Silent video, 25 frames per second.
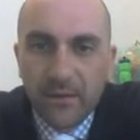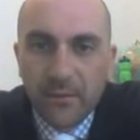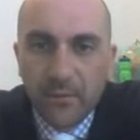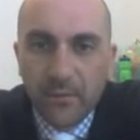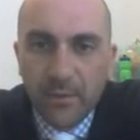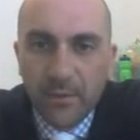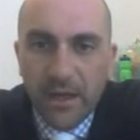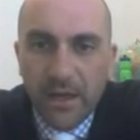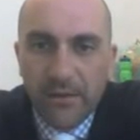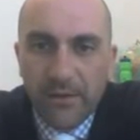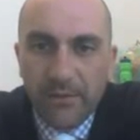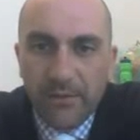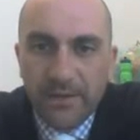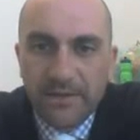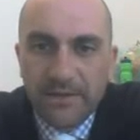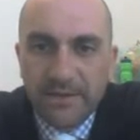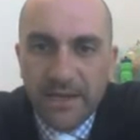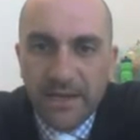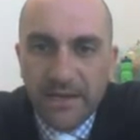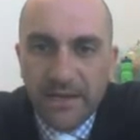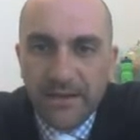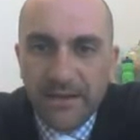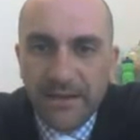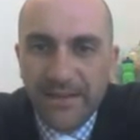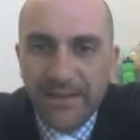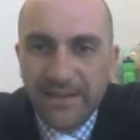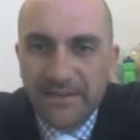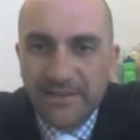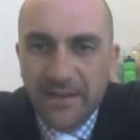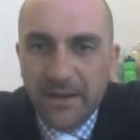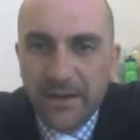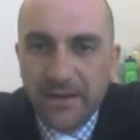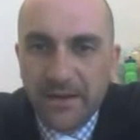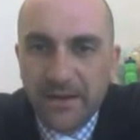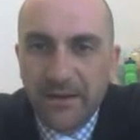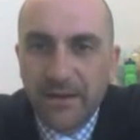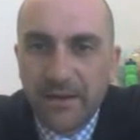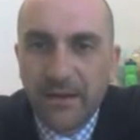Wait 1 second. Now that's
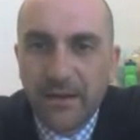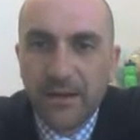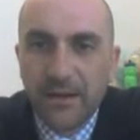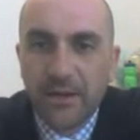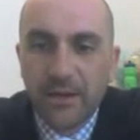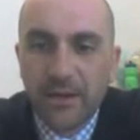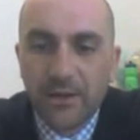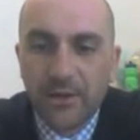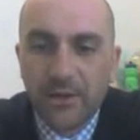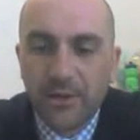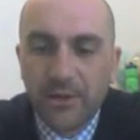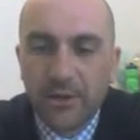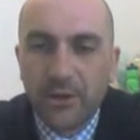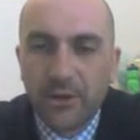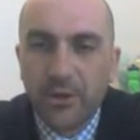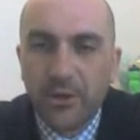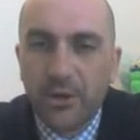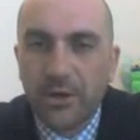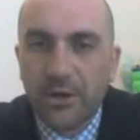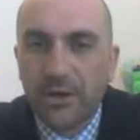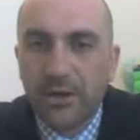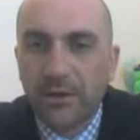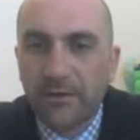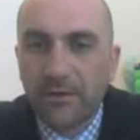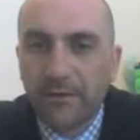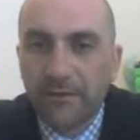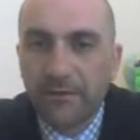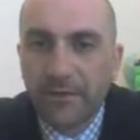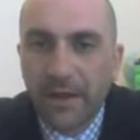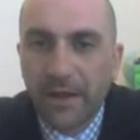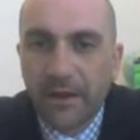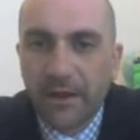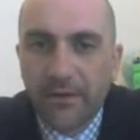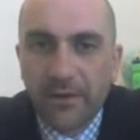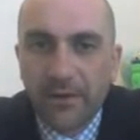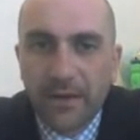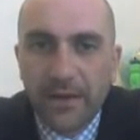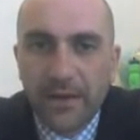not going to look
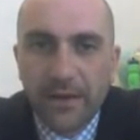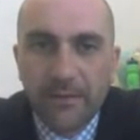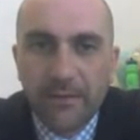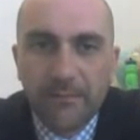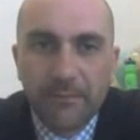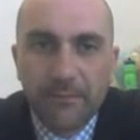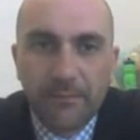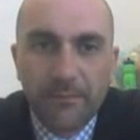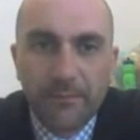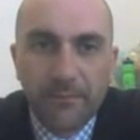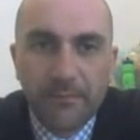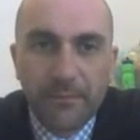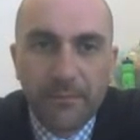very.